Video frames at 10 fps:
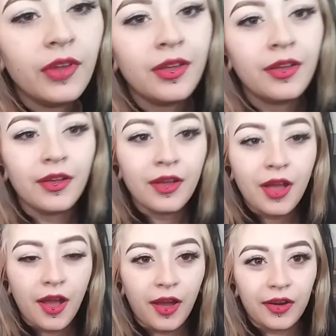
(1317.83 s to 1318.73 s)

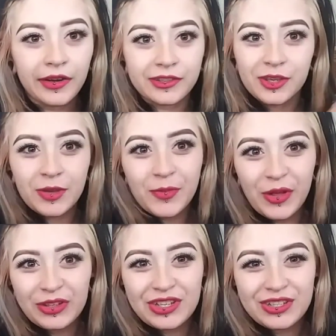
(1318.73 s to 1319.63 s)
Alright, so I
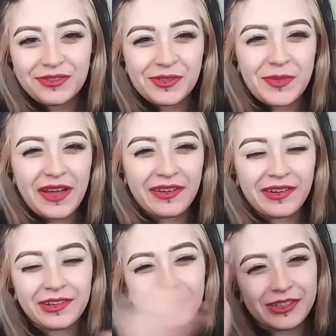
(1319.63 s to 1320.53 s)
apologize for the
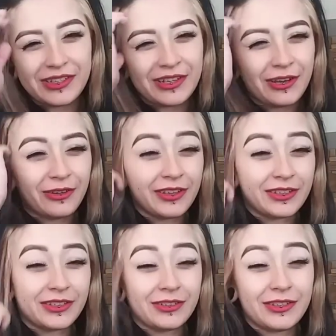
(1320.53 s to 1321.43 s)
background noise now,
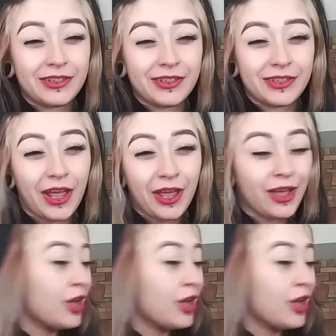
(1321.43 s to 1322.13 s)
as there is a